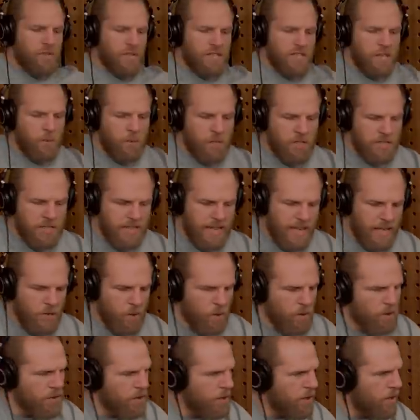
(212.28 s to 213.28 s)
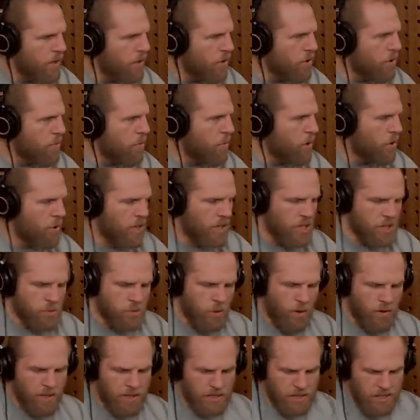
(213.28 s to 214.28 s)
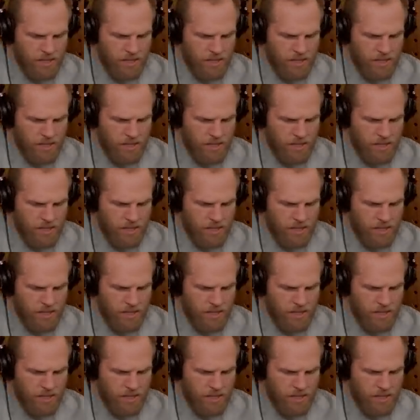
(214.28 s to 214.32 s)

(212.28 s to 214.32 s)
So the reason I wanted to get you on the on the podcast, Warren,